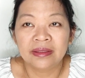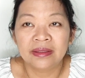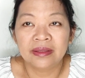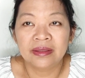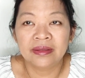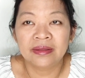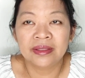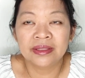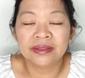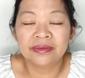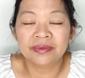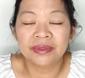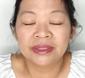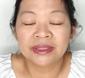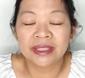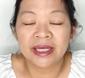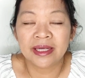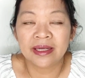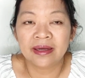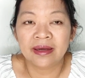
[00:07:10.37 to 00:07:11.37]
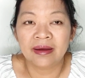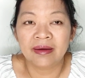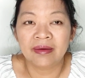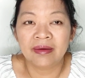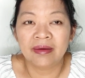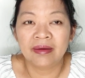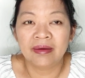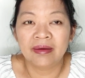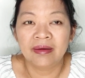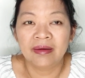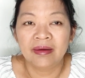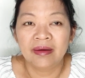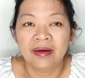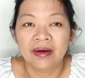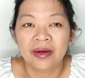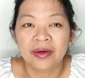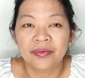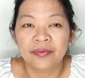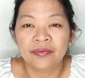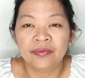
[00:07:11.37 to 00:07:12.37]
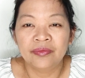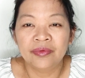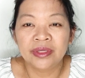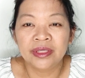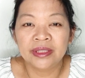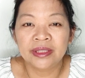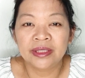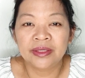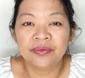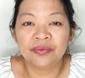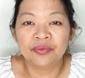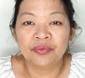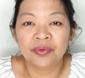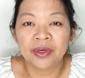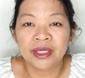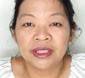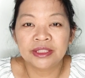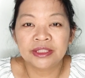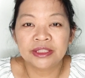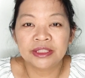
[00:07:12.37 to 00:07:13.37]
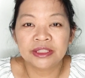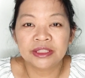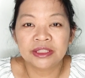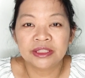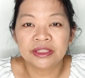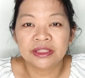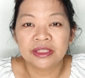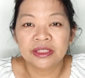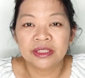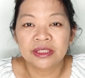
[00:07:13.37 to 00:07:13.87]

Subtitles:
this was like a really rich